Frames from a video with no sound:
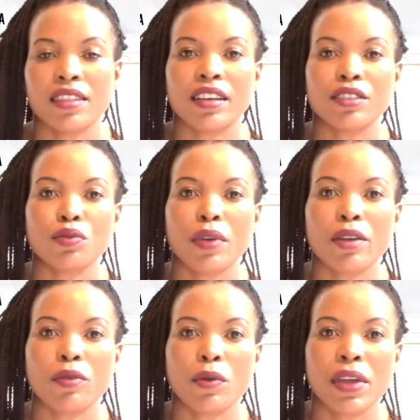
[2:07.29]
That's
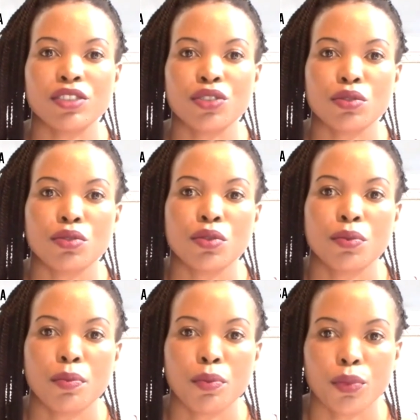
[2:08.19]
when we went to
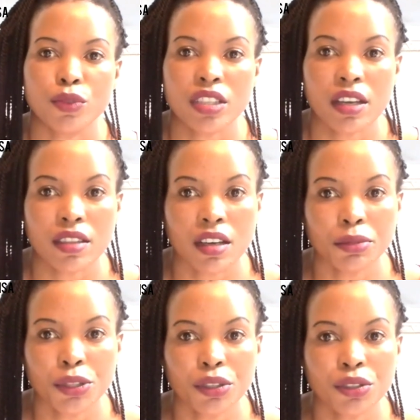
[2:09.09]

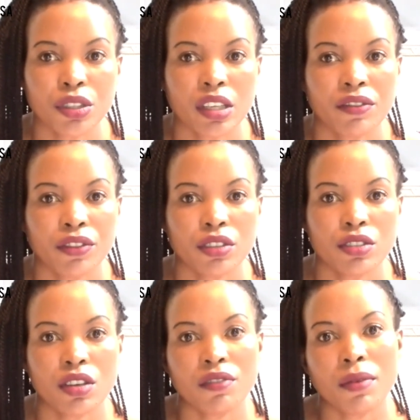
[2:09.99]
Southampton to give
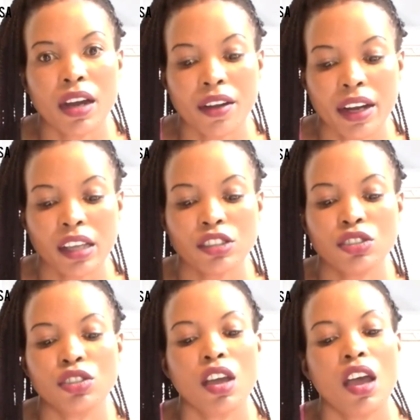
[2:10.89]
notes of
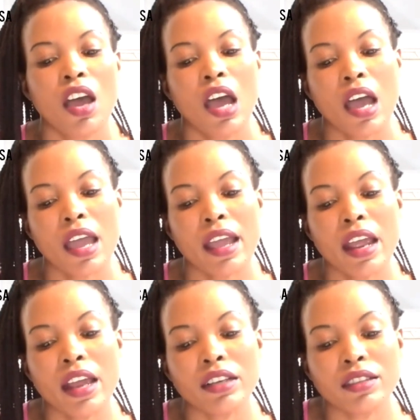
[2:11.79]
marriage.
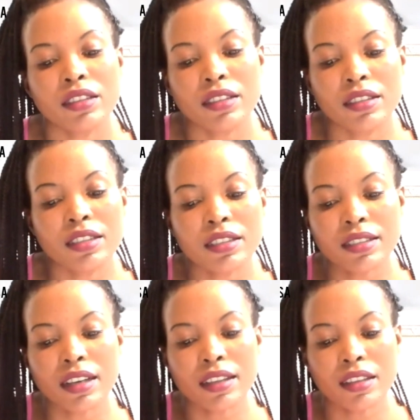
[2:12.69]
And these
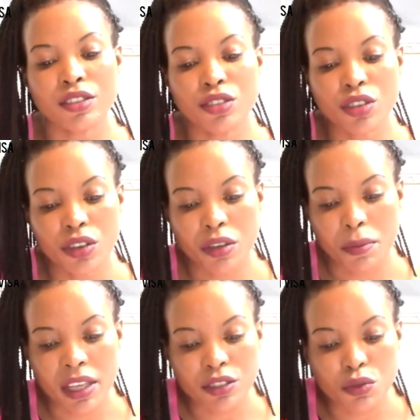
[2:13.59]
are the
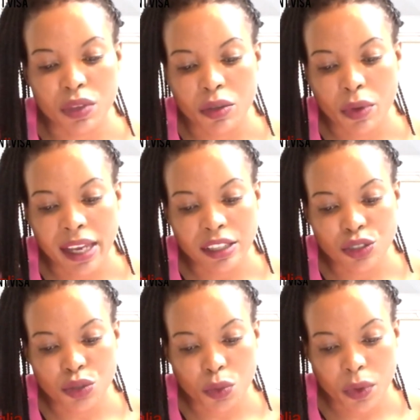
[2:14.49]
documents we went
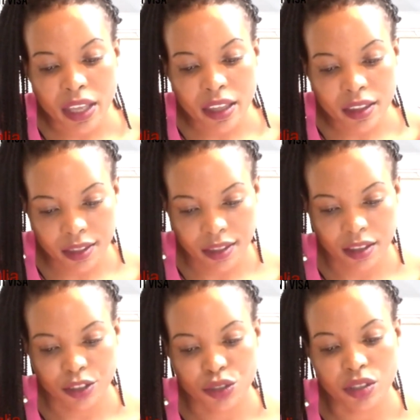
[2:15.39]
with
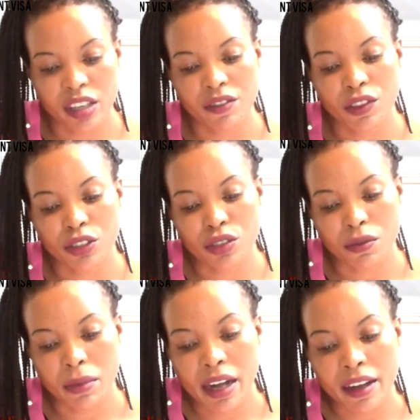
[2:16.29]
to give notes
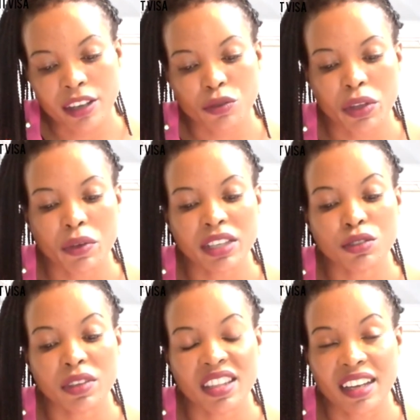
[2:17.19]
of marriage. We went
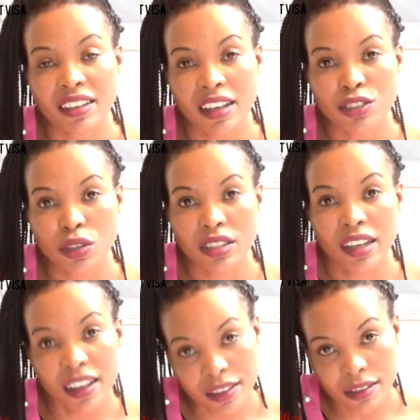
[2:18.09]
with that council
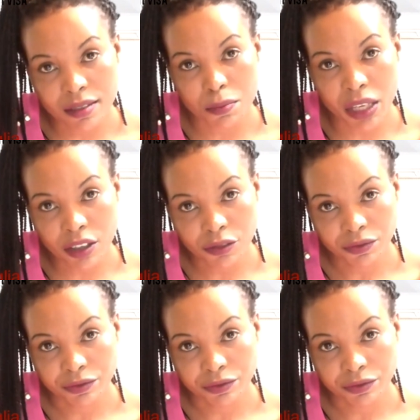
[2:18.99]
tax bill.